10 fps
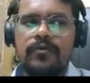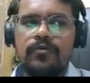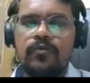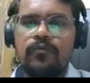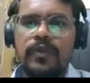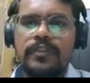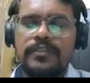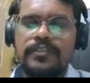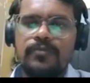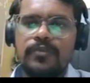so for
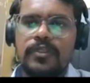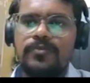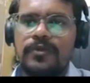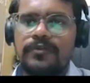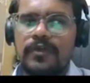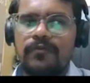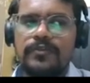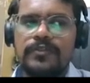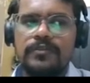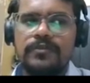that subscription
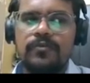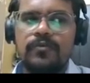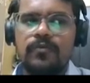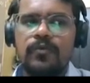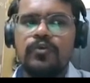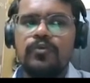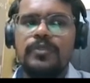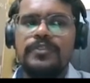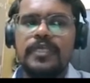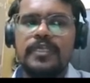services, we should
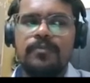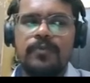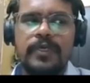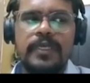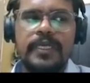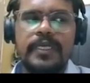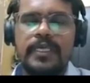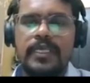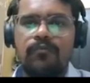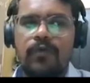be set up a
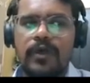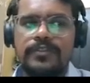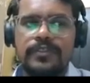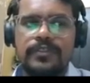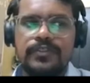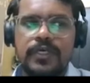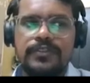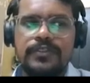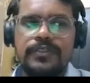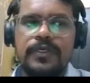recurring invoice
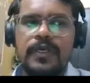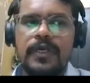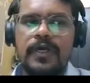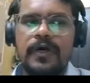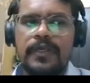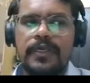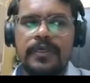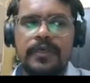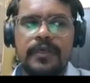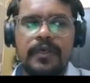charge.
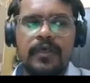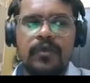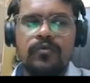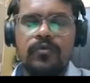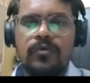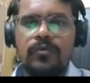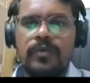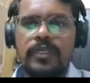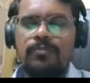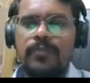Okay, so
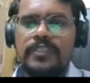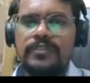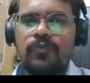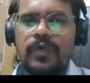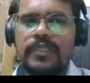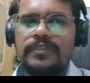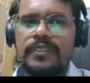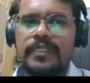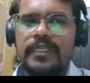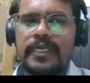it means, what is
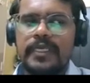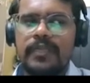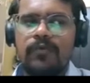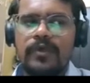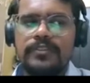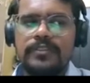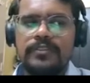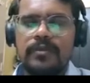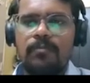that recurring invoices?